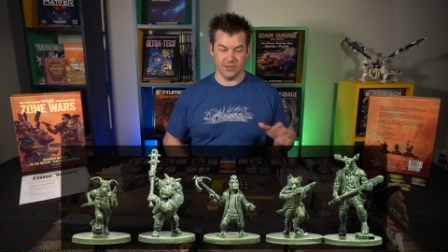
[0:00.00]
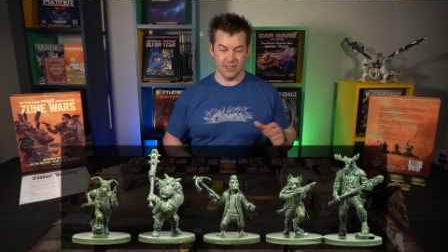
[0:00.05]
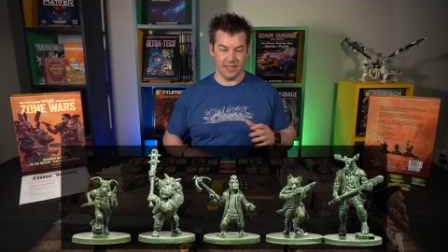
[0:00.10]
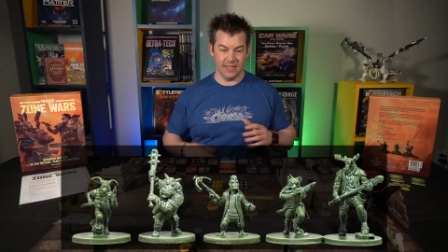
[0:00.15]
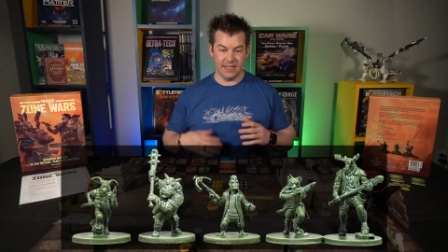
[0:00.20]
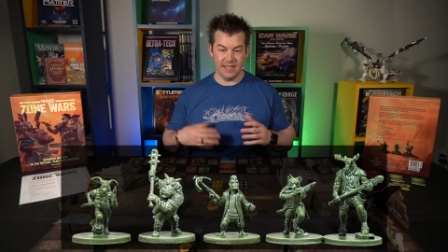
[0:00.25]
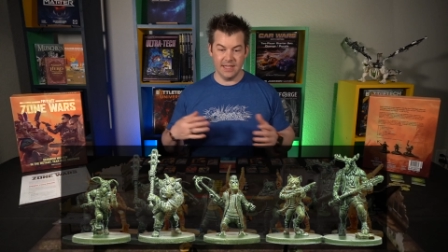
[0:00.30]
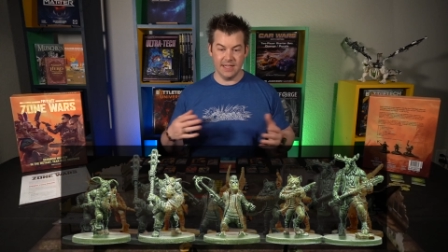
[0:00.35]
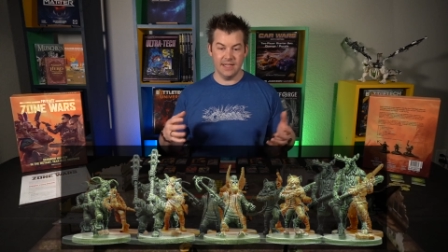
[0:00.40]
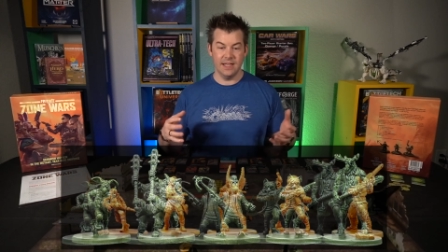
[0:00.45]
And
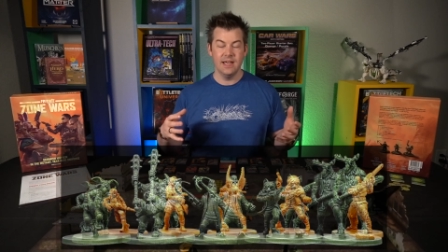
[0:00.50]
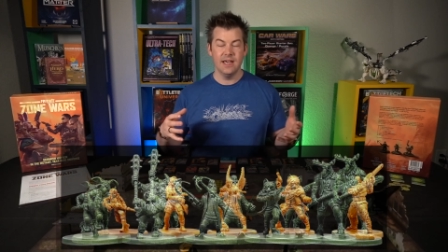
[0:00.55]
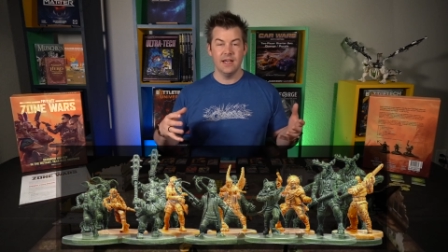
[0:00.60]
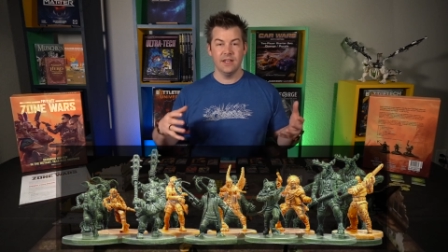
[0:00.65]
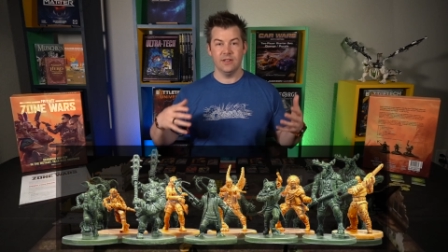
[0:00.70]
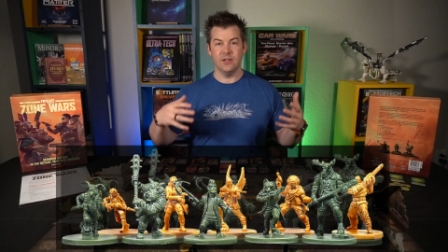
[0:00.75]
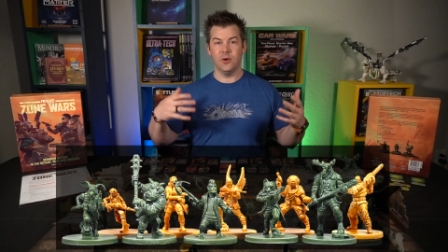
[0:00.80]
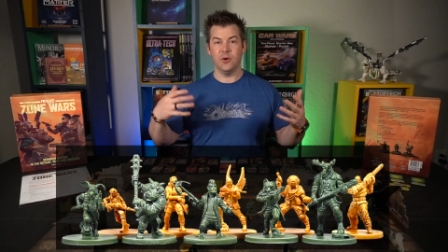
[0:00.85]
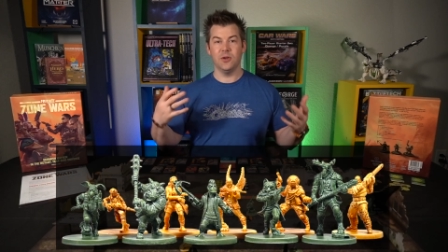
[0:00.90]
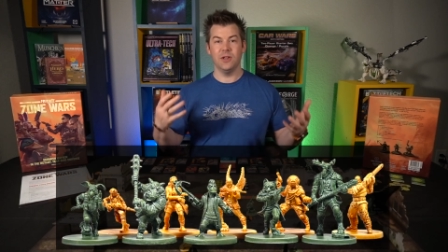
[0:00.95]
again,
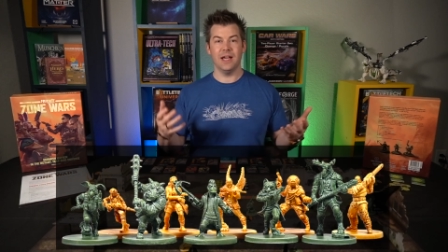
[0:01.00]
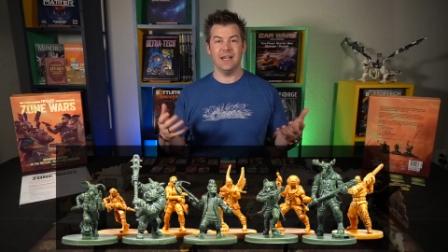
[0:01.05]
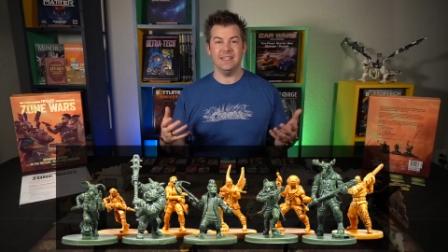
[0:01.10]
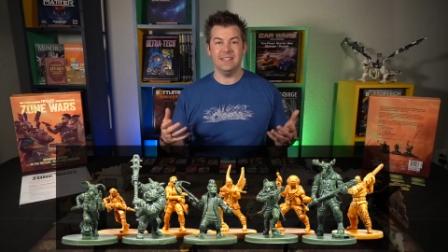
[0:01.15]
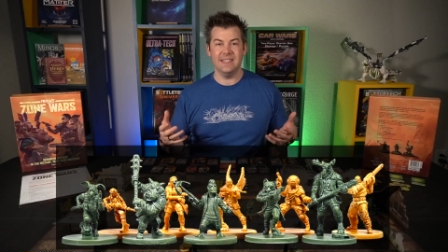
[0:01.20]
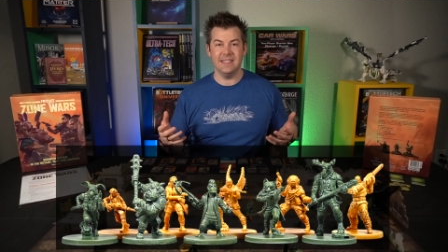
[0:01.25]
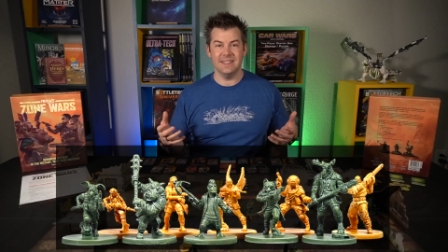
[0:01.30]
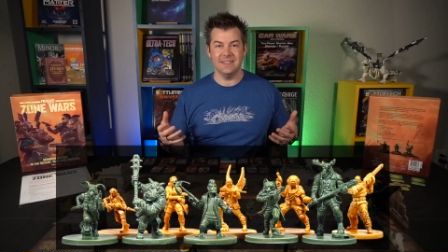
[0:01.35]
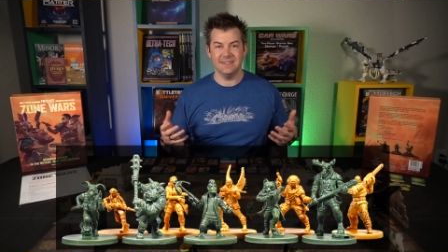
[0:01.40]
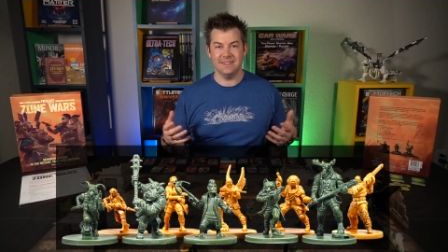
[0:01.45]
the whole
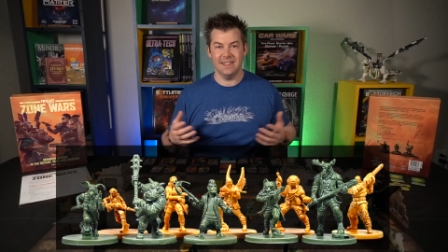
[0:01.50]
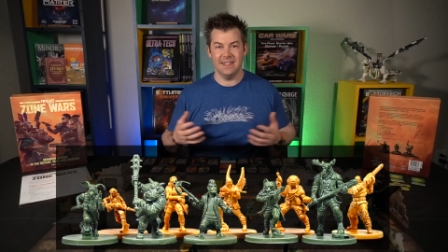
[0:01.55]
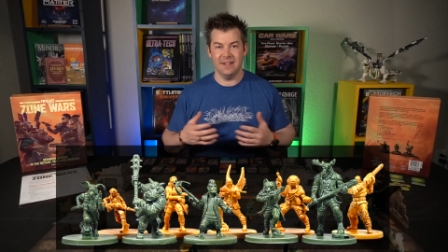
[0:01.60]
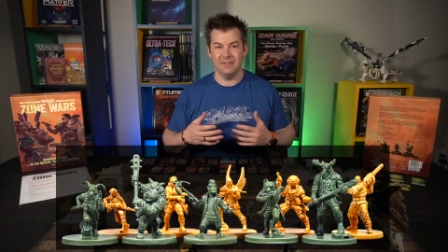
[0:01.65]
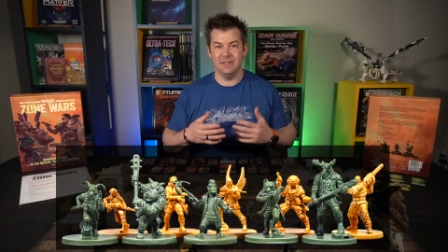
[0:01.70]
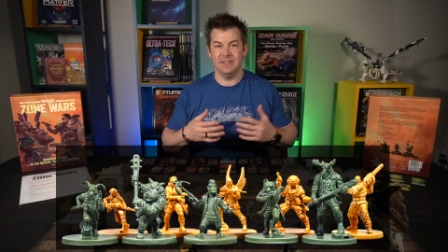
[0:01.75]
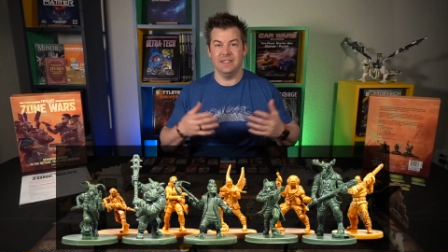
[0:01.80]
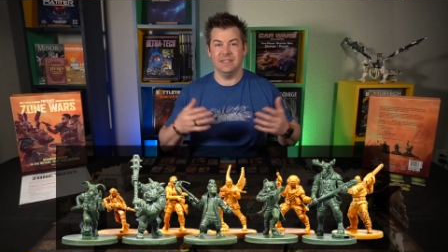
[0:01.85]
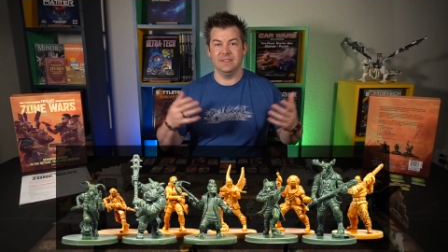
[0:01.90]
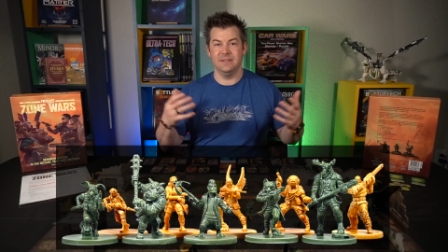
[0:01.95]
idea is that
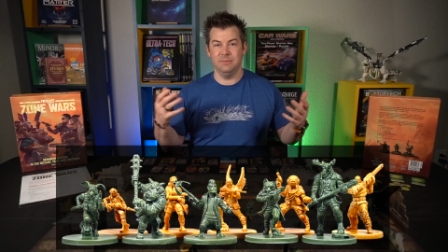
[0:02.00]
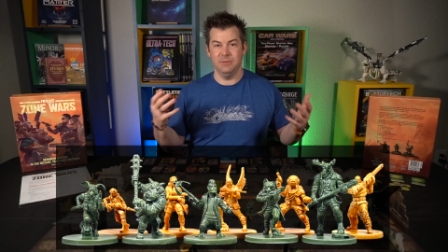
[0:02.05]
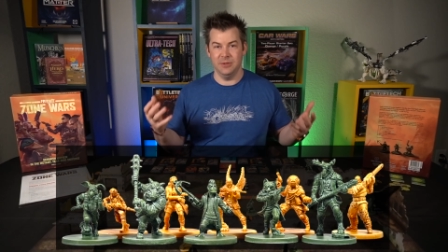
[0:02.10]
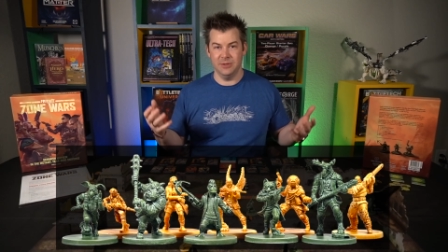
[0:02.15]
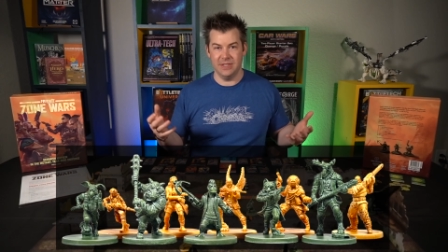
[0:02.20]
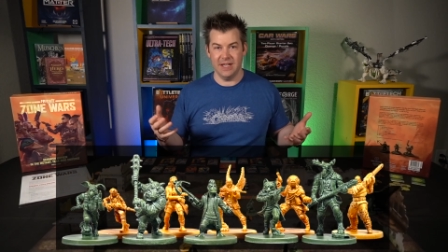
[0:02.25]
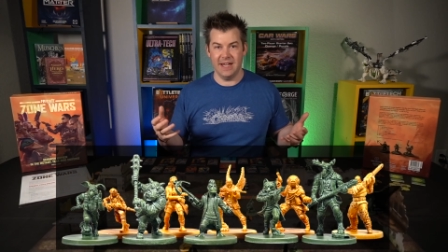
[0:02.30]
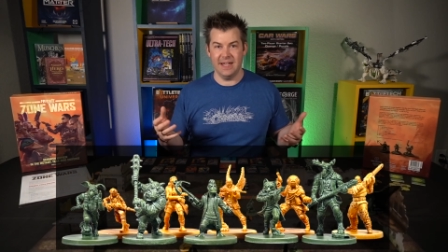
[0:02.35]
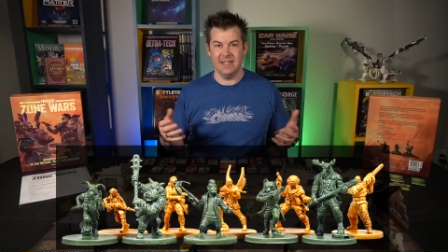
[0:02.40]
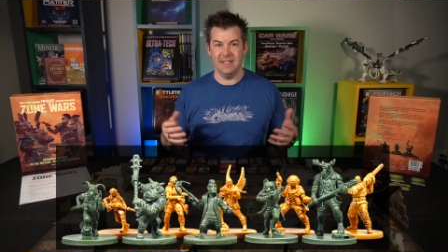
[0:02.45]
everything's
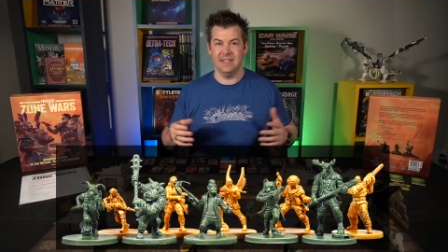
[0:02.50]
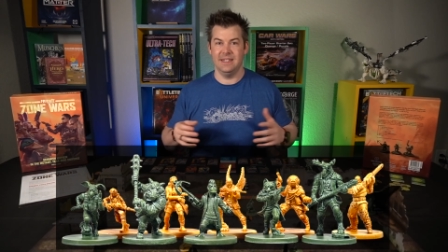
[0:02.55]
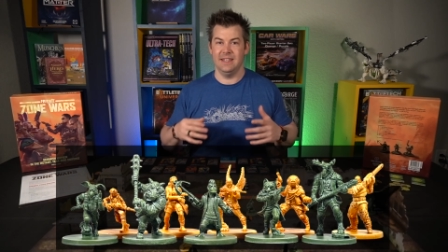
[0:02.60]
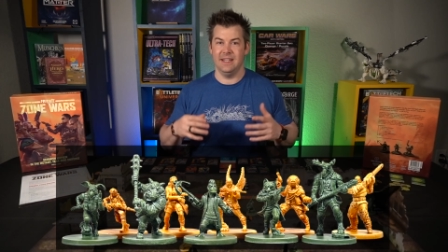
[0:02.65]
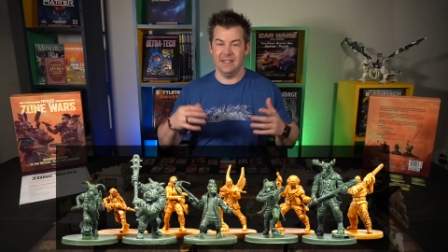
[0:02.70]
mutated,